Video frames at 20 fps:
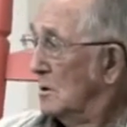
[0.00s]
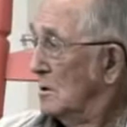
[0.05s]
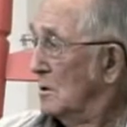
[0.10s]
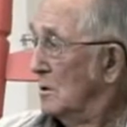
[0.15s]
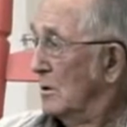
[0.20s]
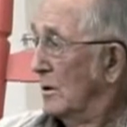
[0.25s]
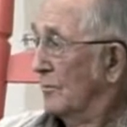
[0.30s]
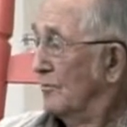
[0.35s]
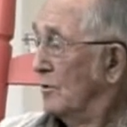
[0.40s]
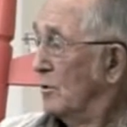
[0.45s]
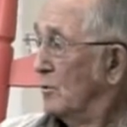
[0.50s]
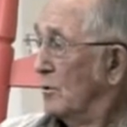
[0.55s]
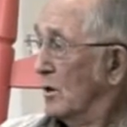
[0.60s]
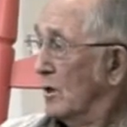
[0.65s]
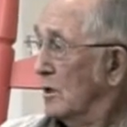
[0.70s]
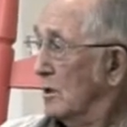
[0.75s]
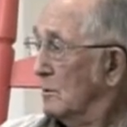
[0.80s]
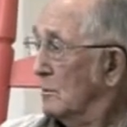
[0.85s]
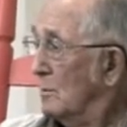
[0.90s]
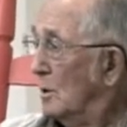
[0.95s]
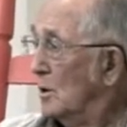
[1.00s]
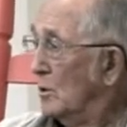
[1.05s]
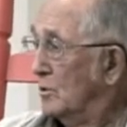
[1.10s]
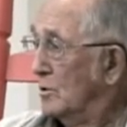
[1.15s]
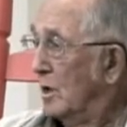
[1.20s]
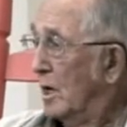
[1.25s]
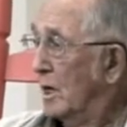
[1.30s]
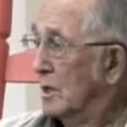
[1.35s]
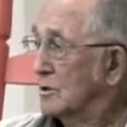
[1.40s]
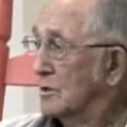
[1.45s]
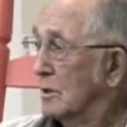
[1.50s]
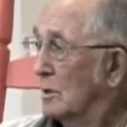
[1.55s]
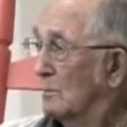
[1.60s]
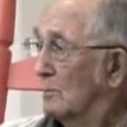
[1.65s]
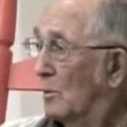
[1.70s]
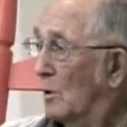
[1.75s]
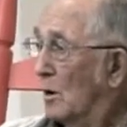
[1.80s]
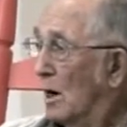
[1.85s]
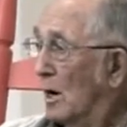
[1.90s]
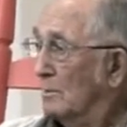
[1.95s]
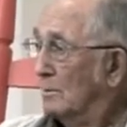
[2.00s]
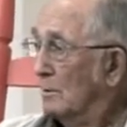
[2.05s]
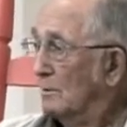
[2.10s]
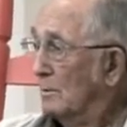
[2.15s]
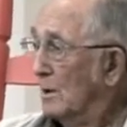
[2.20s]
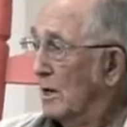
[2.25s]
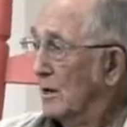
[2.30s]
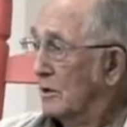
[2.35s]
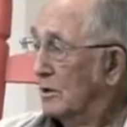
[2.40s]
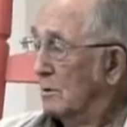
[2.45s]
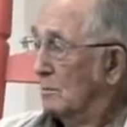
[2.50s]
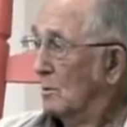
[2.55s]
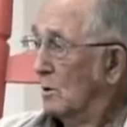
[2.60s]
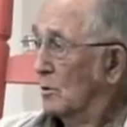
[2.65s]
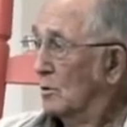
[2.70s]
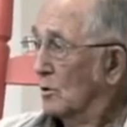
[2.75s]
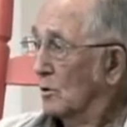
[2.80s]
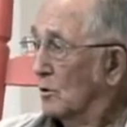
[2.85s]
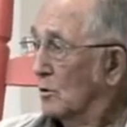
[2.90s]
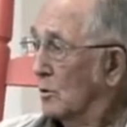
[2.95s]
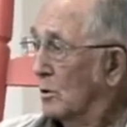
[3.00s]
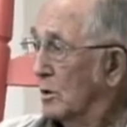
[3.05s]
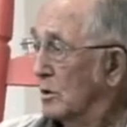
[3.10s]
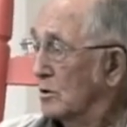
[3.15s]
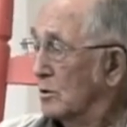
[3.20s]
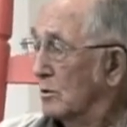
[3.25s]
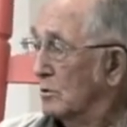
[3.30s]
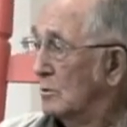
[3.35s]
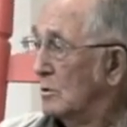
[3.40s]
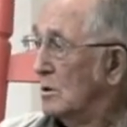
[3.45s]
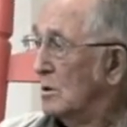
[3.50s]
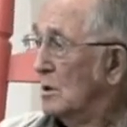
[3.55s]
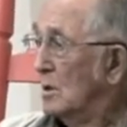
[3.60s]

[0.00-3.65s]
or if you were in your boat and you had some problem, now your motor quit and you